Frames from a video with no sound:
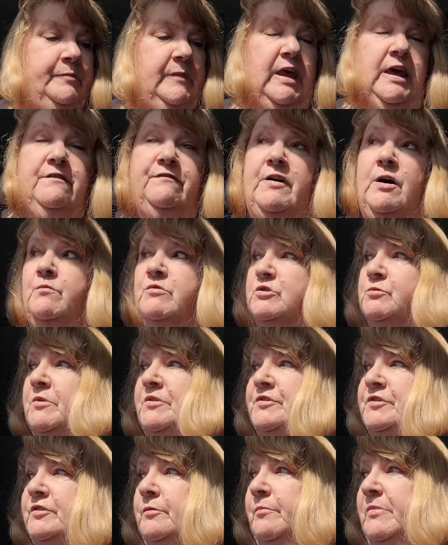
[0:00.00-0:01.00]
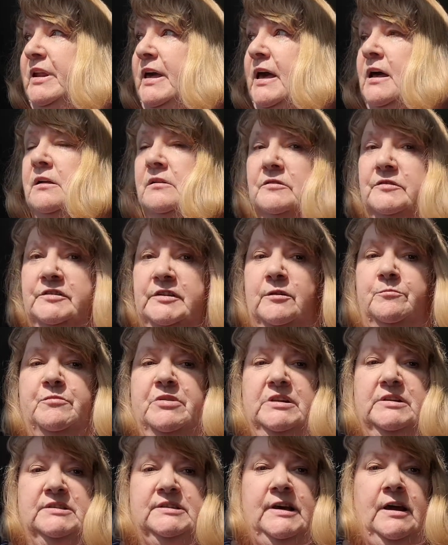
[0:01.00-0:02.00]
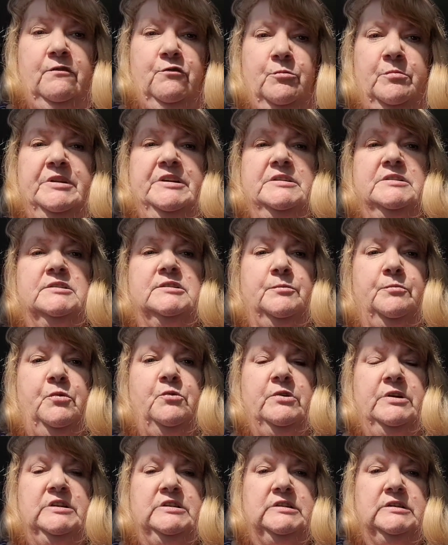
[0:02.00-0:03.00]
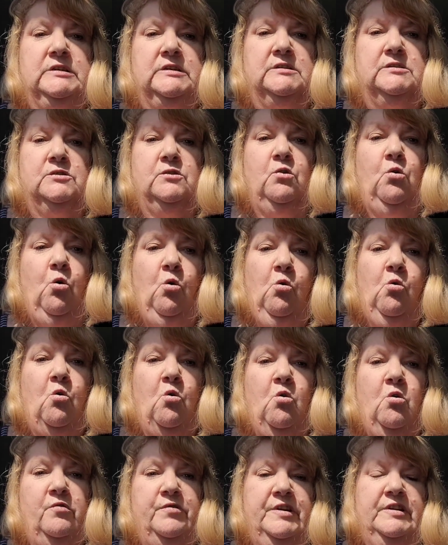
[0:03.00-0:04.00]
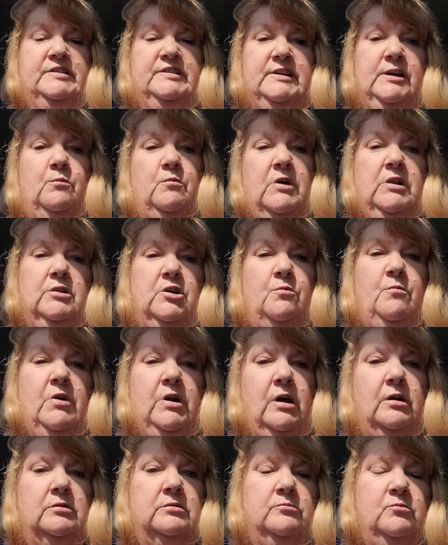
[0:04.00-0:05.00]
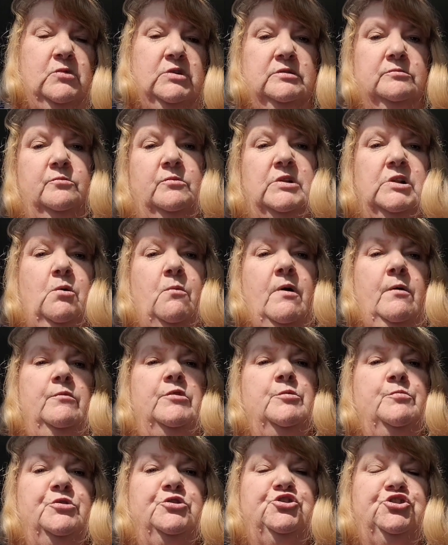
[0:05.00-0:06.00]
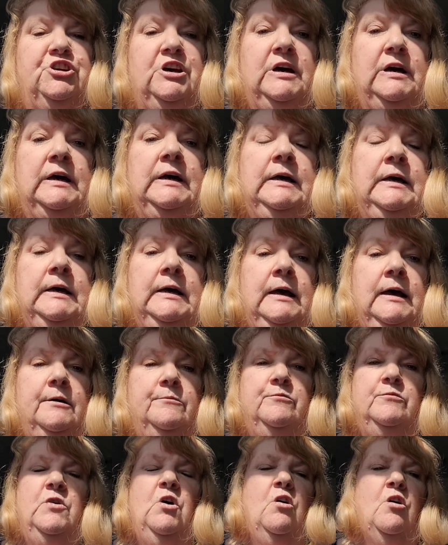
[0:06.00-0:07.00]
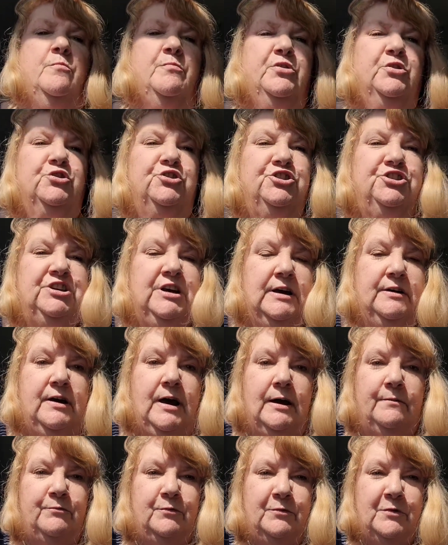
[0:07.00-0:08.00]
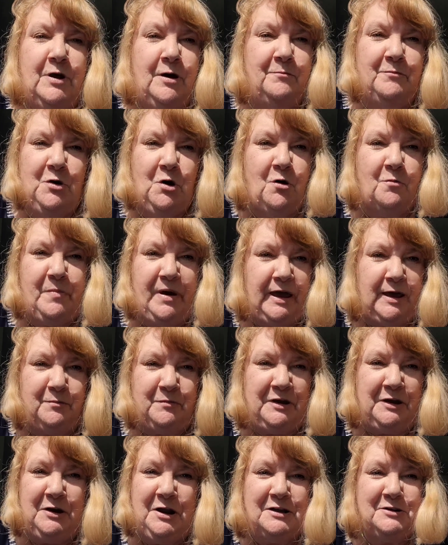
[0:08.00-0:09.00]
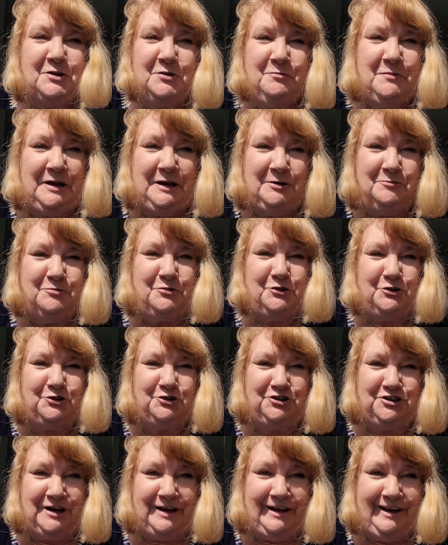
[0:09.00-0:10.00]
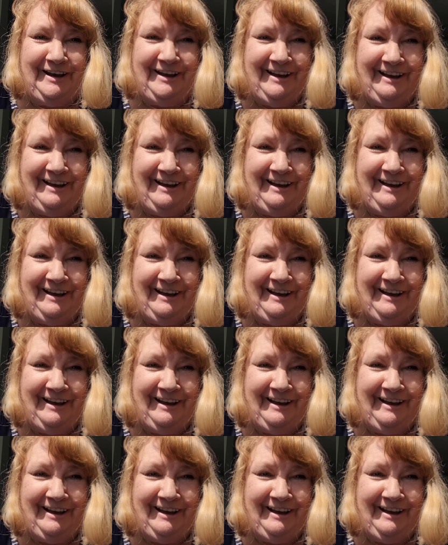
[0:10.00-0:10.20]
if I was with somebody else, they'd be terribly disappointed, or they'd say, well, come on, we'll go out in your pushchair. Not a pushchair. I'm not a baby. I don't mean a pushchair.